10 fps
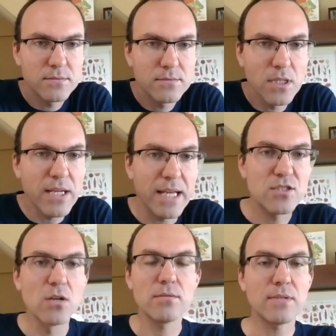Okay,
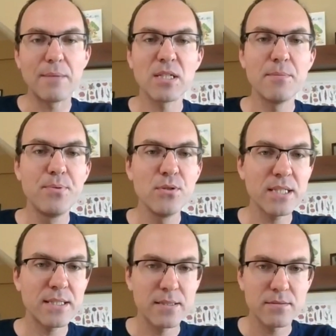so I'm gonna boot
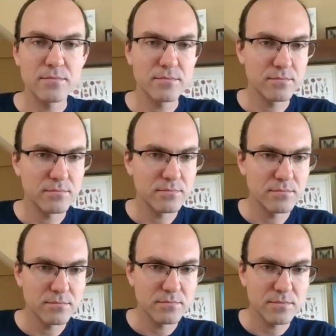it.
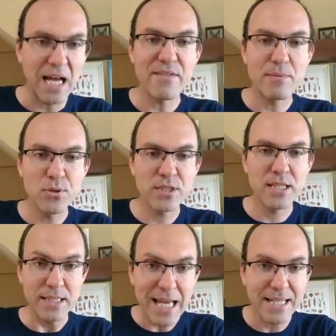Have I booted
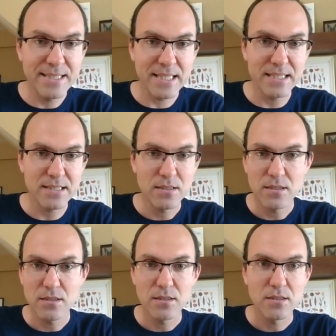it? Yeah, I did.
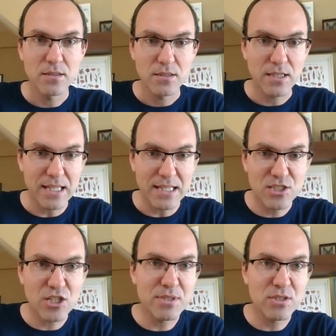Okay, let's
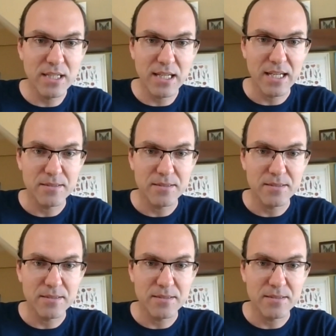share my screen again.